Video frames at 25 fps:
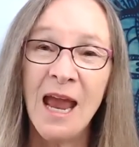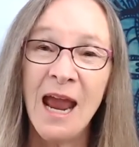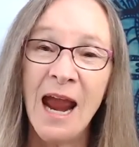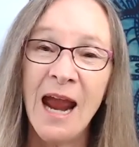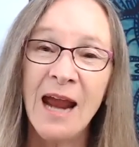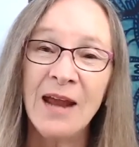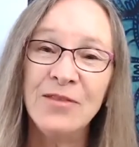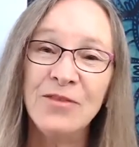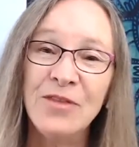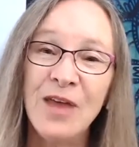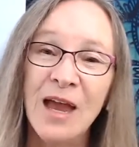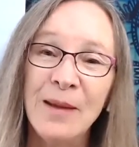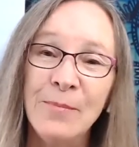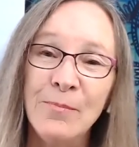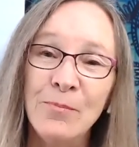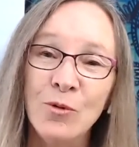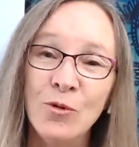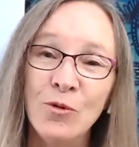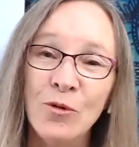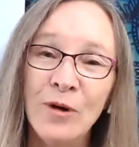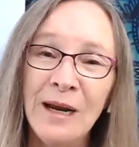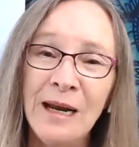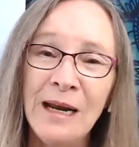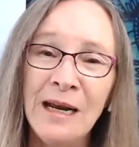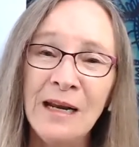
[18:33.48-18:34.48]
And they
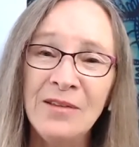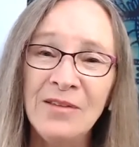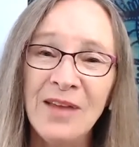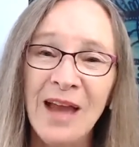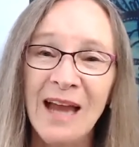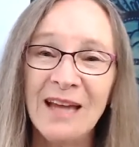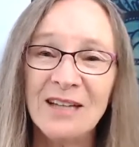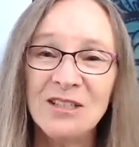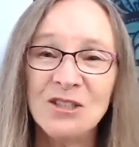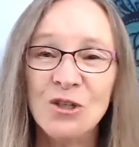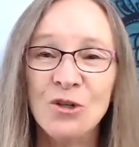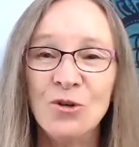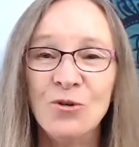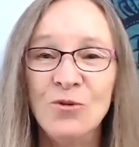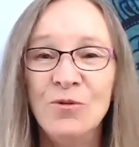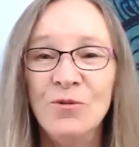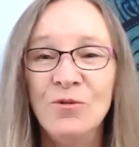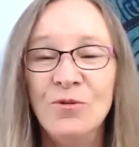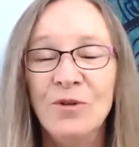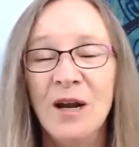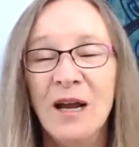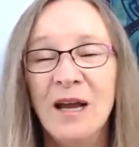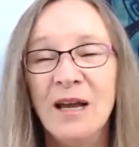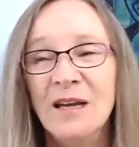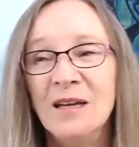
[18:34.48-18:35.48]
bring that to
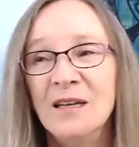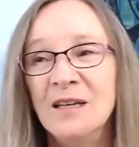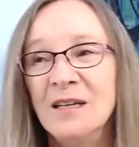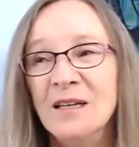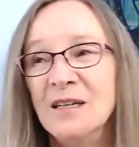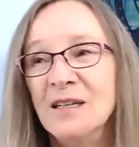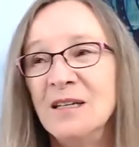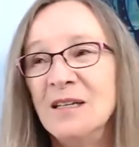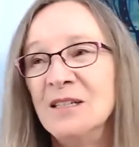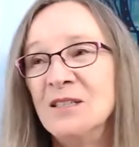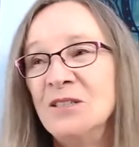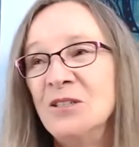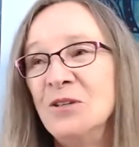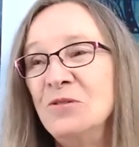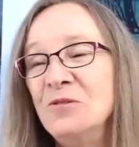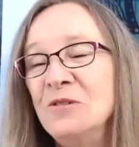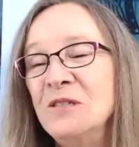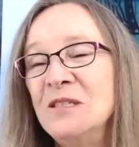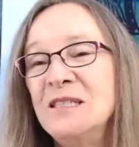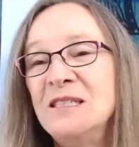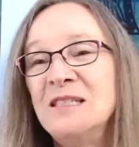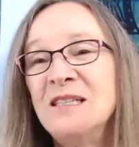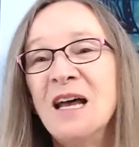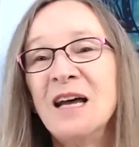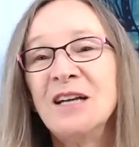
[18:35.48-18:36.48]
to
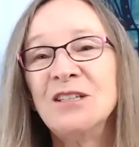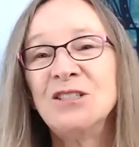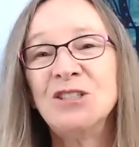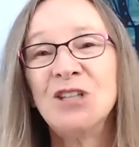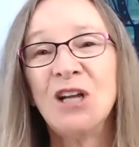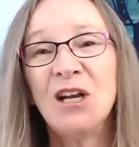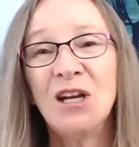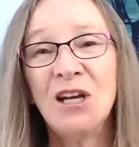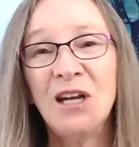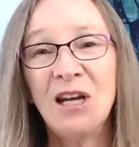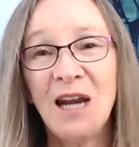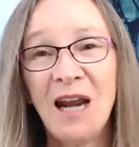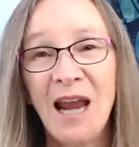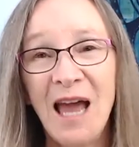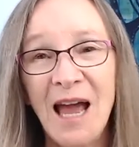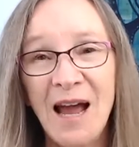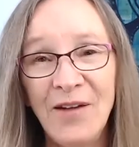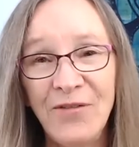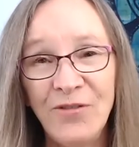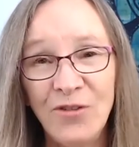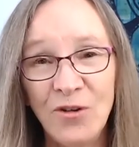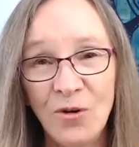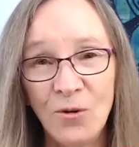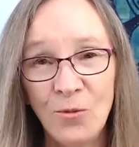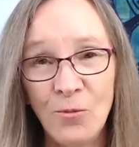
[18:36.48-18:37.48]
such a
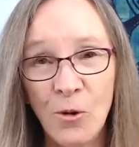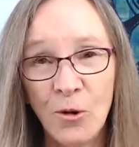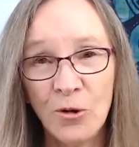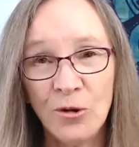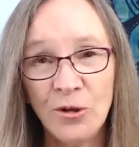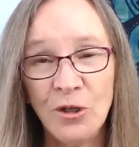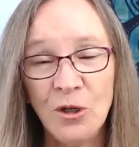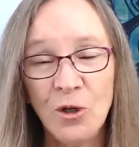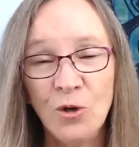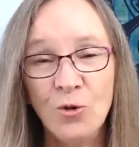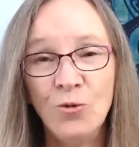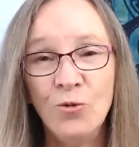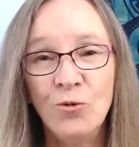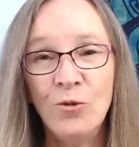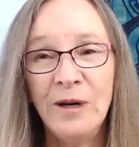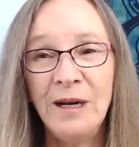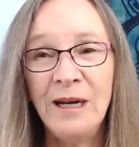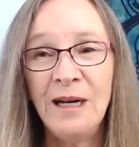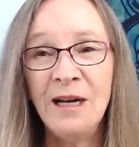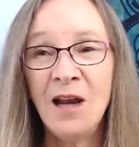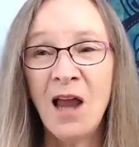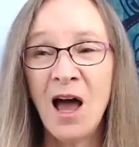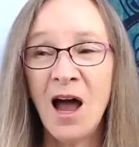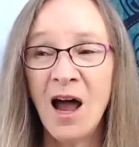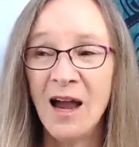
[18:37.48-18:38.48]
level where you
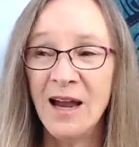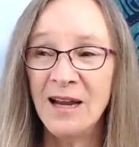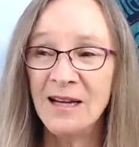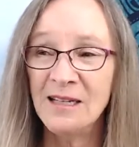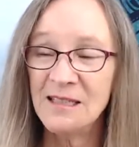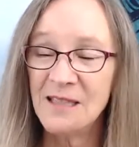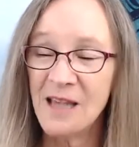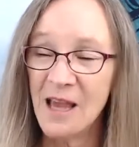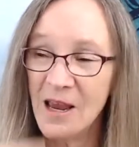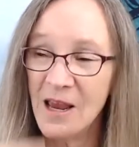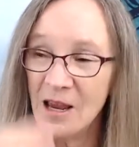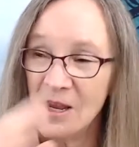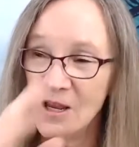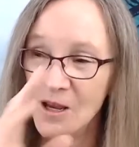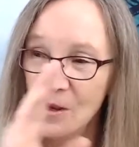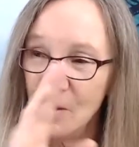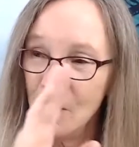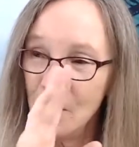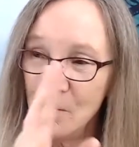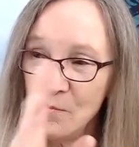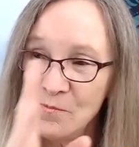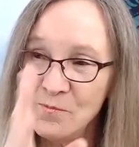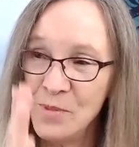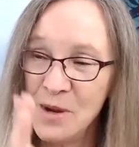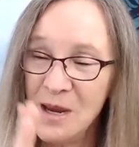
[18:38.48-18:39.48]
realize
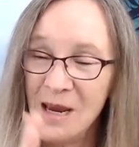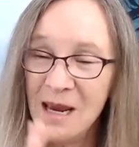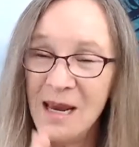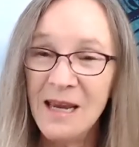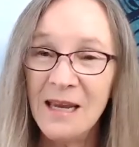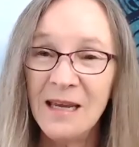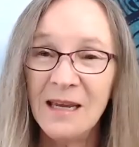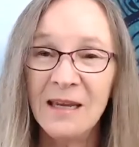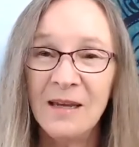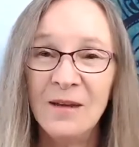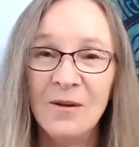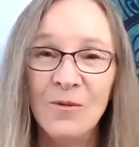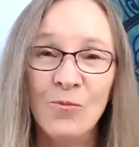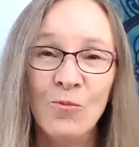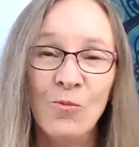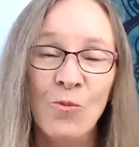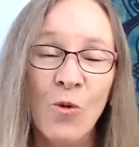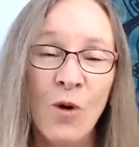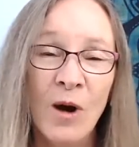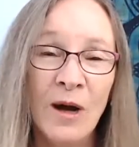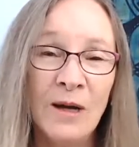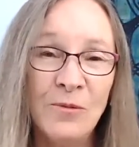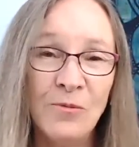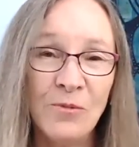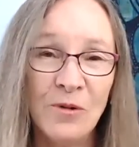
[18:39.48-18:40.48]
being
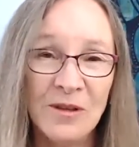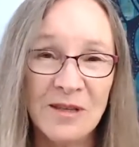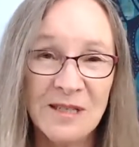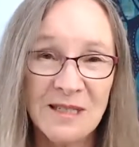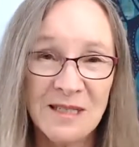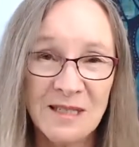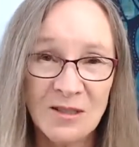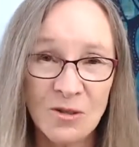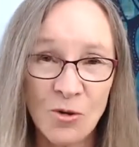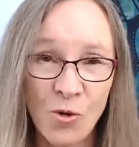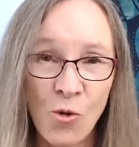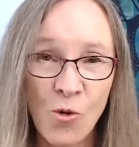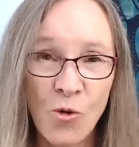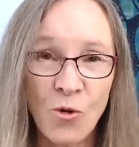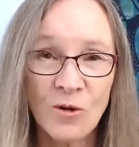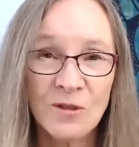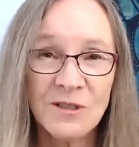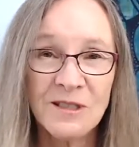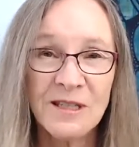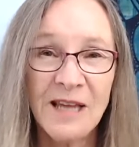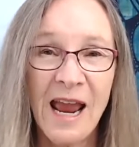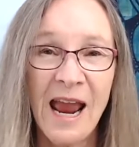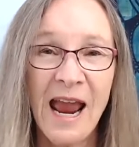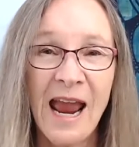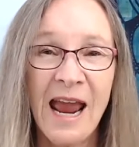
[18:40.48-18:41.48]
one with
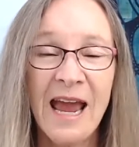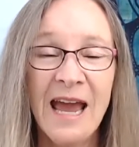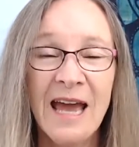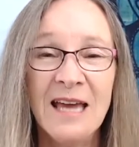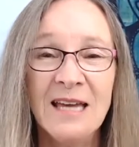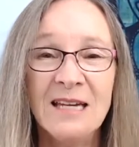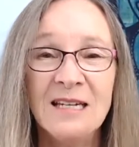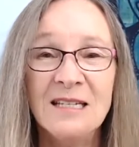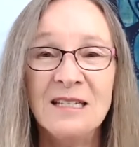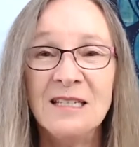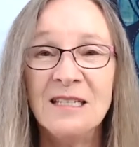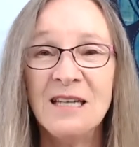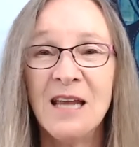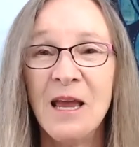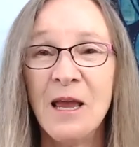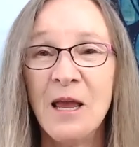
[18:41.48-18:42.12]
source and